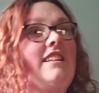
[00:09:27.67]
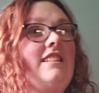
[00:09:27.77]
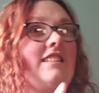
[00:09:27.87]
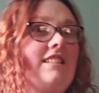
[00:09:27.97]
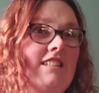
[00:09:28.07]

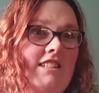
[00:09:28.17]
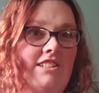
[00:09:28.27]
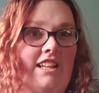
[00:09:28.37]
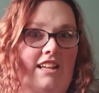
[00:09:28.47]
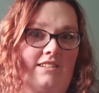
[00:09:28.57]

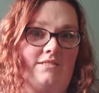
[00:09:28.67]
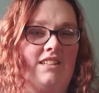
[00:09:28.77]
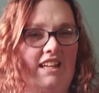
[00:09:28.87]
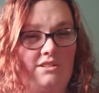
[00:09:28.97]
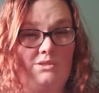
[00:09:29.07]
near the
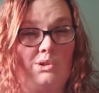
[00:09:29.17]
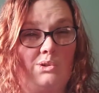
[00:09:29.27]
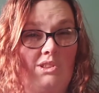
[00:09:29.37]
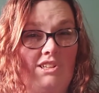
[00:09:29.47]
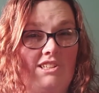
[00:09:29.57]
like
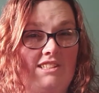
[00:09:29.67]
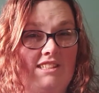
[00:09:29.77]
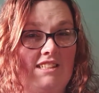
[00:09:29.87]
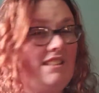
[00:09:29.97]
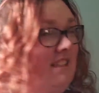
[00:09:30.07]
2/3
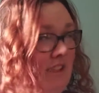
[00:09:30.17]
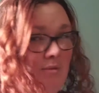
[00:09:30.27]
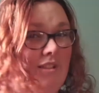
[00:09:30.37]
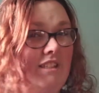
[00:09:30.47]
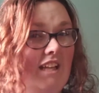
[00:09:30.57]
in, he
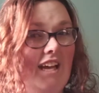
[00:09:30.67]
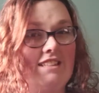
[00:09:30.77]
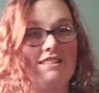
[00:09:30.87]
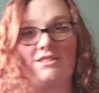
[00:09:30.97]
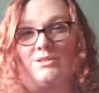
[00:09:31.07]

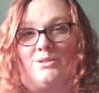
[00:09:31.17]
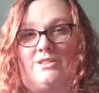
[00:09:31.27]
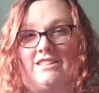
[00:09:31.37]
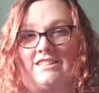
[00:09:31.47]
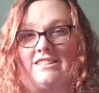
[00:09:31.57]
realizes
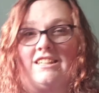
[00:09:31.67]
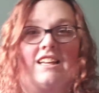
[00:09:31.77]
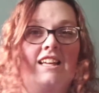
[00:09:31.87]
Dorian